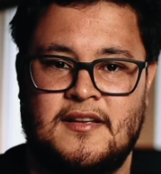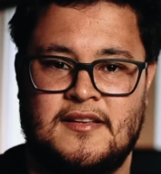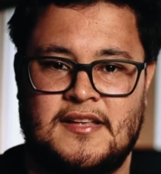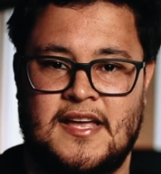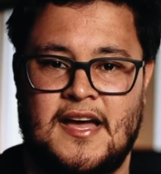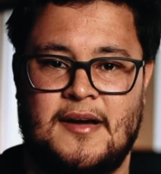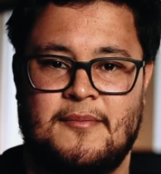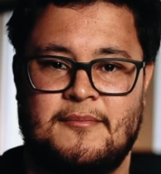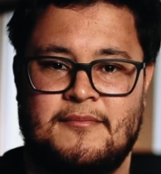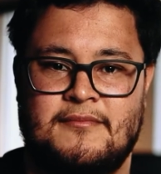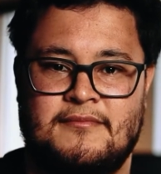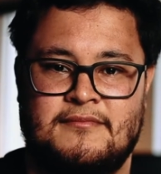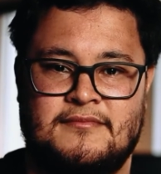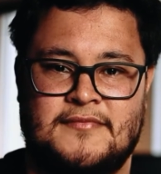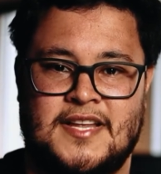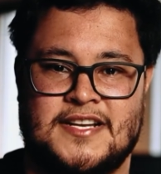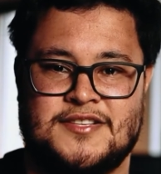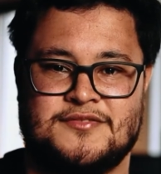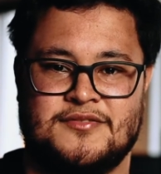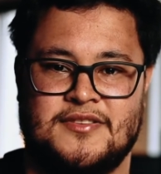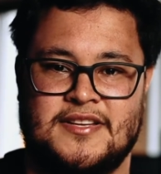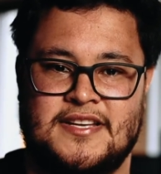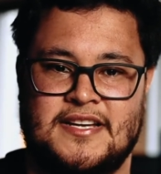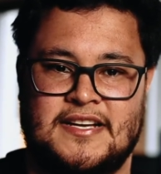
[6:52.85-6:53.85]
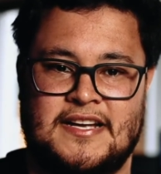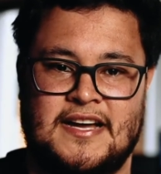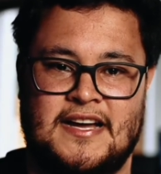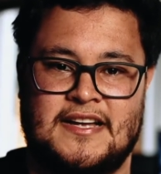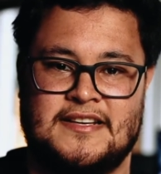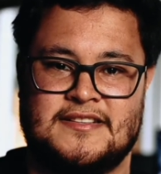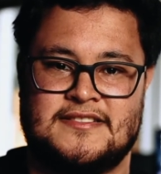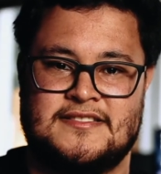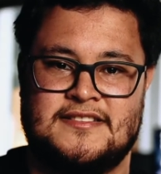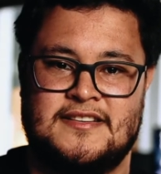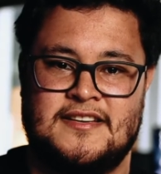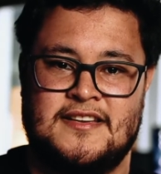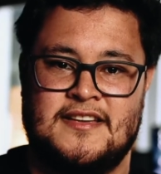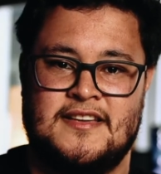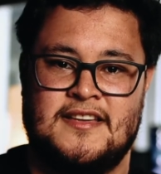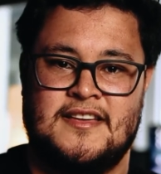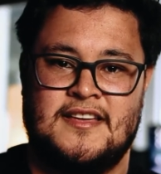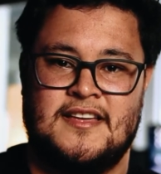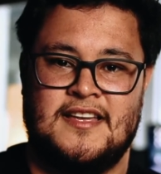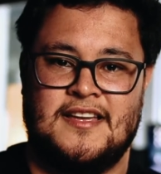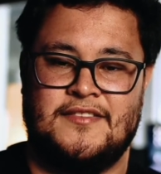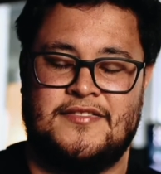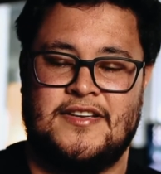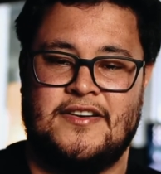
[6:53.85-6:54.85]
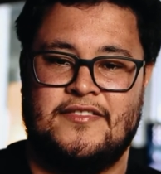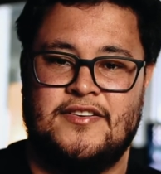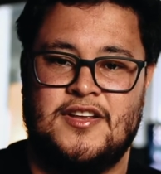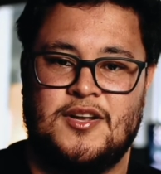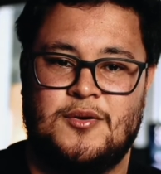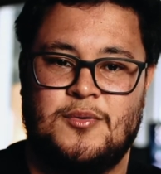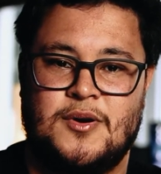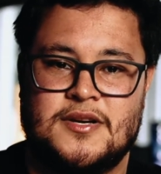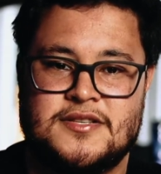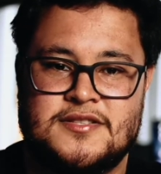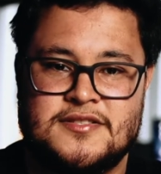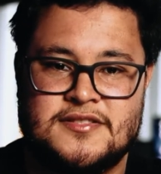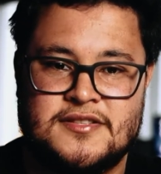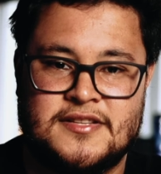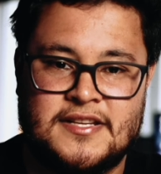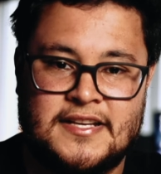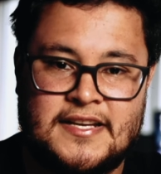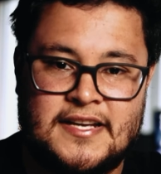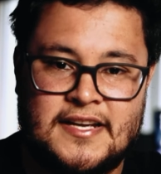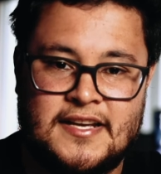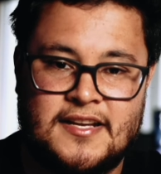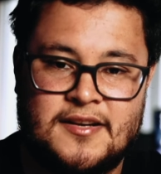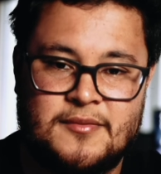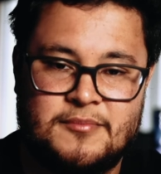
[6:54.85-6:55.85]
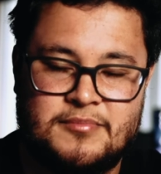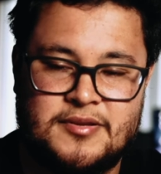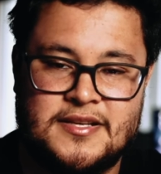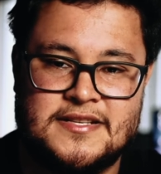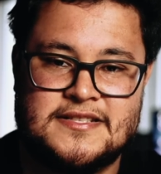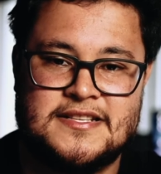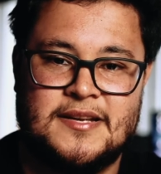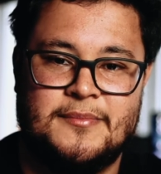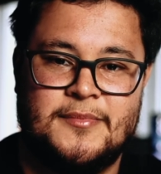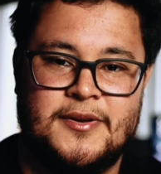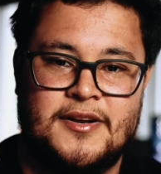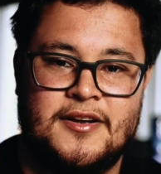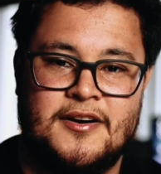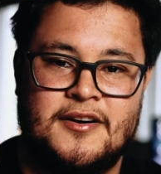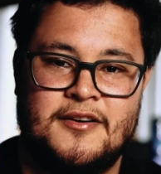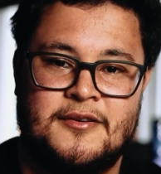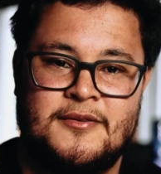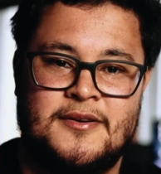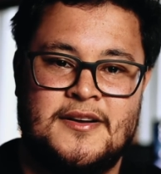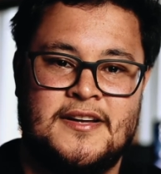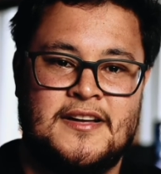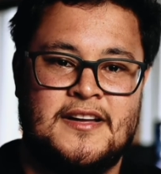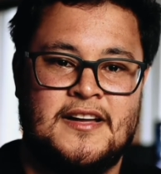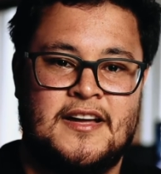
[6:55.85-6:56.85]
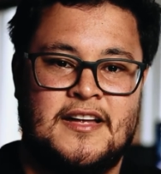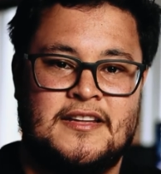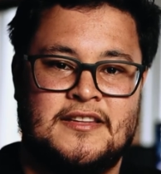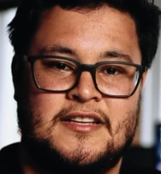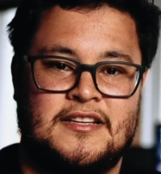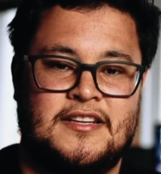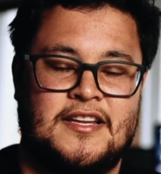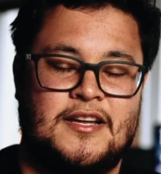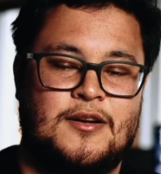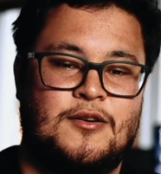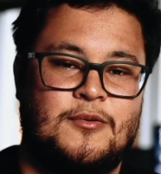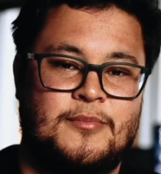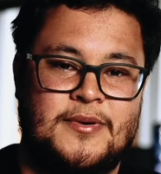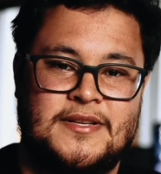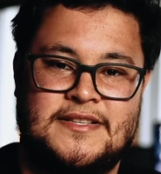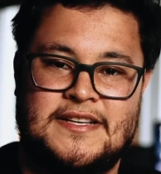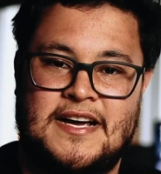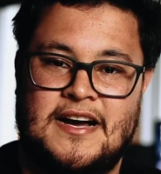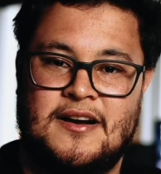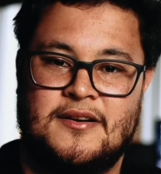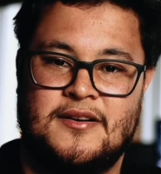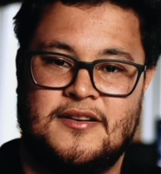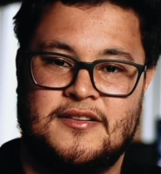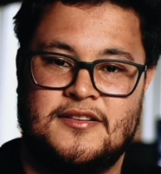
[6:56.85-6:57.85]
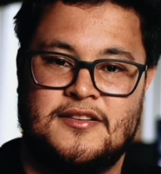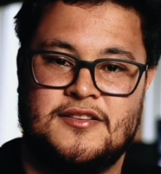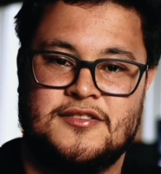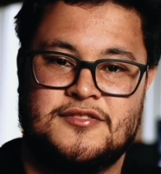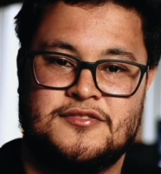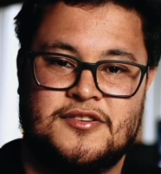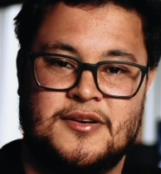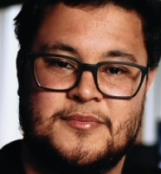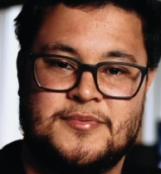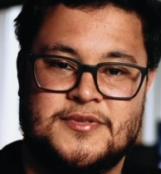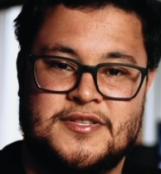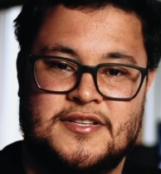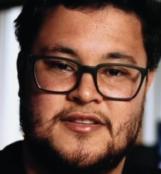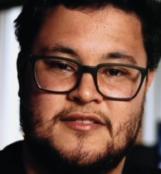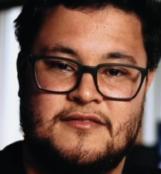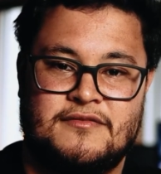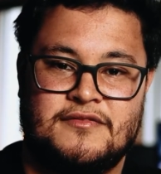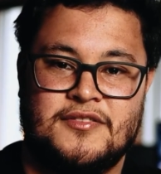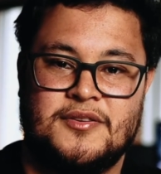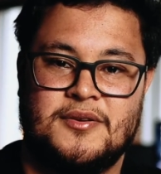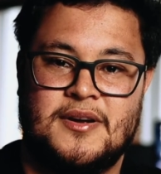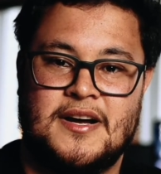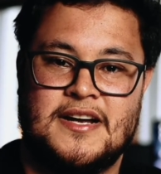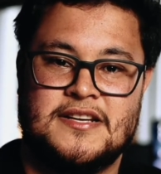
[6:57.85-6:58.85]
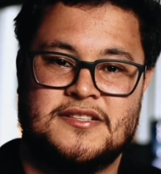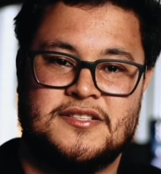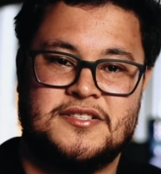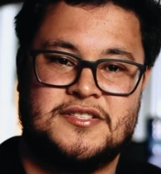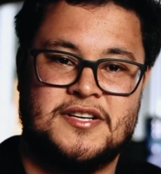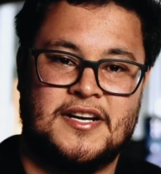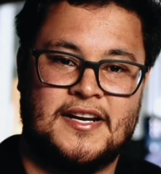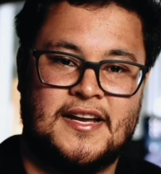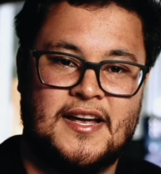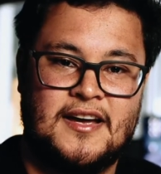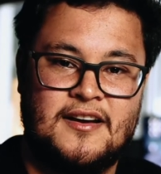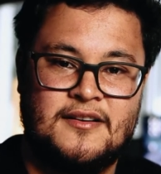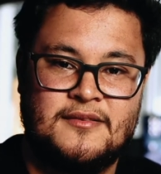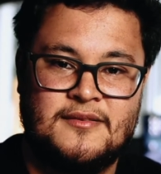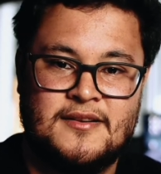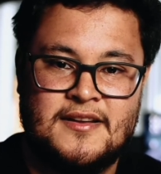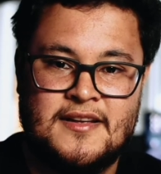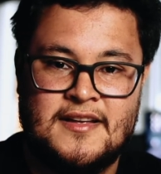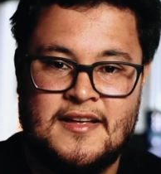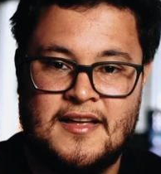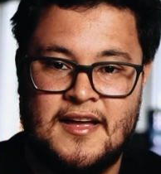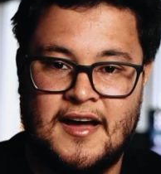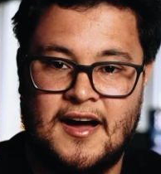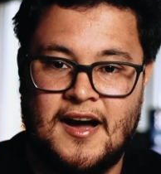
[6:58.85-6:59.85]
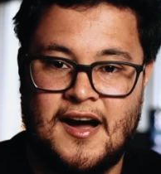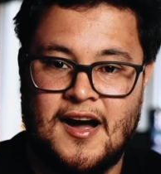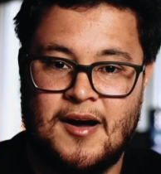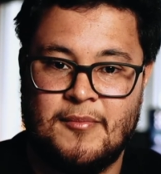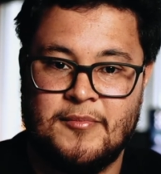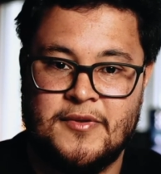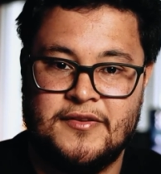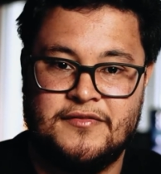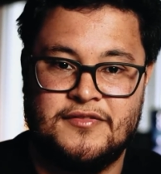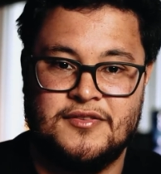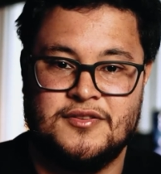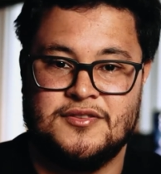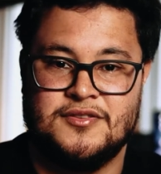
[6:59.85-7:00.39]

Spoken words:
yeah, that's really it, guys. If you have any questions on the kit, please let me know. The link will be down in the description for you guys to check out. If